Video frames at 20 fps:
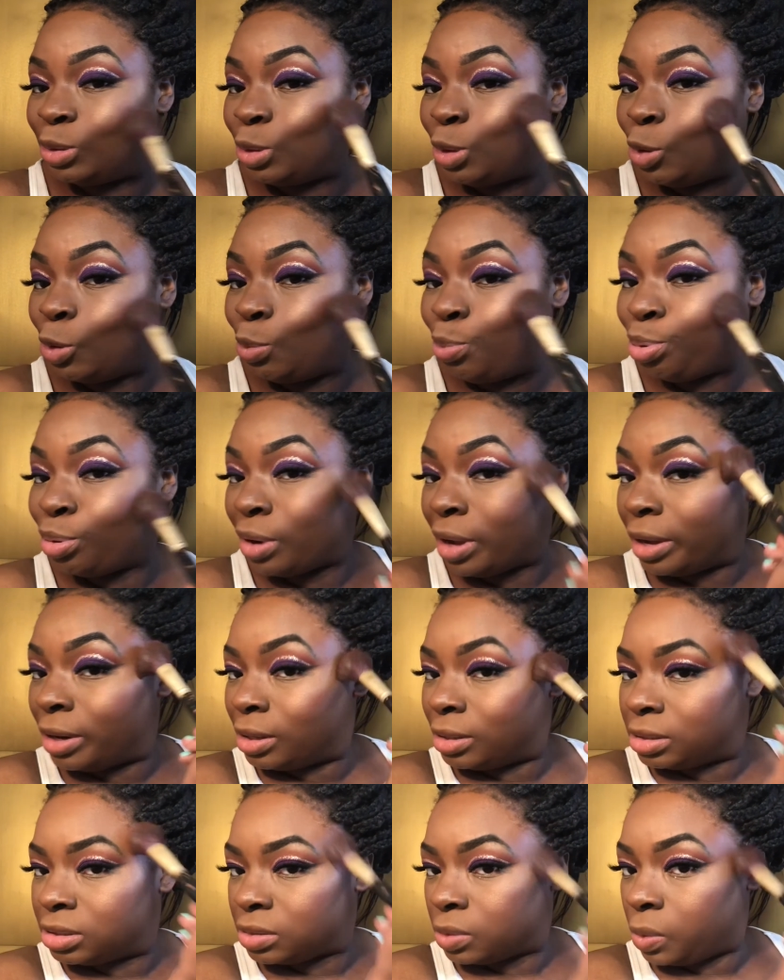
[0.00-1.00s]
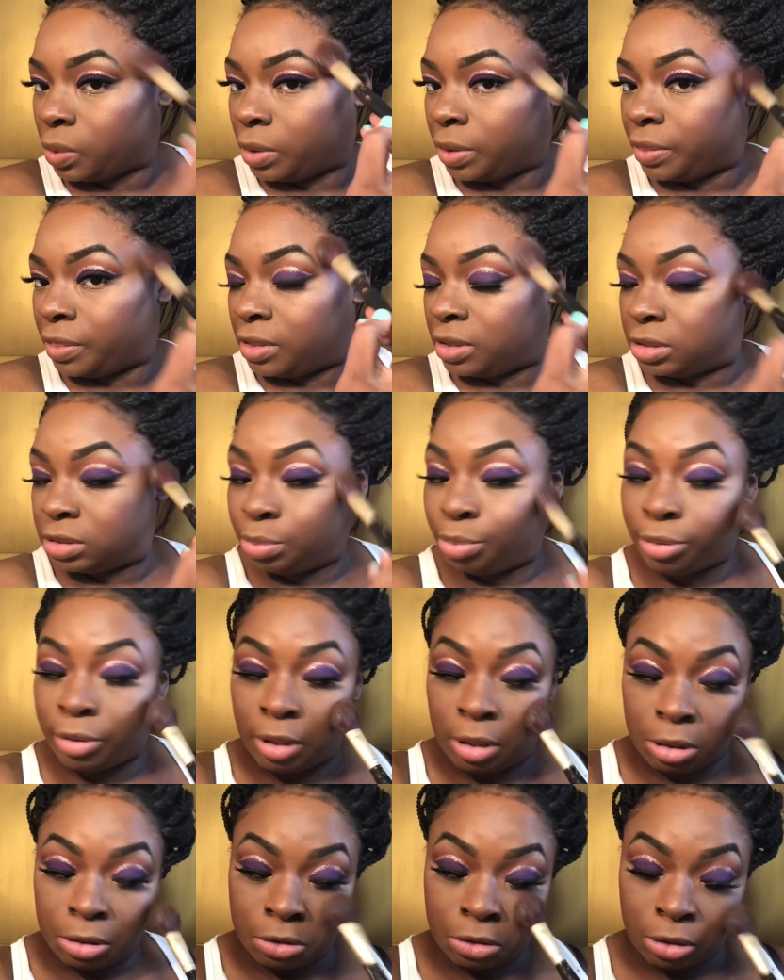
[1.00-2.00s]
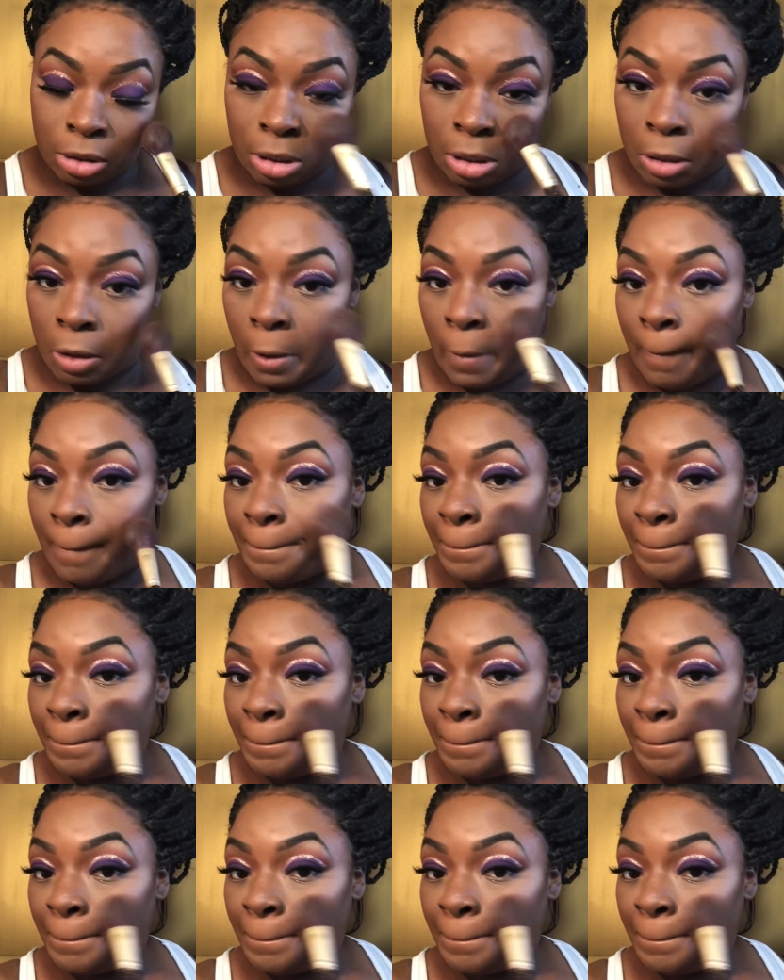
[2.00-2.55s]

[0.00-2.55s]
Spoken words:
no product on this brush, y'all.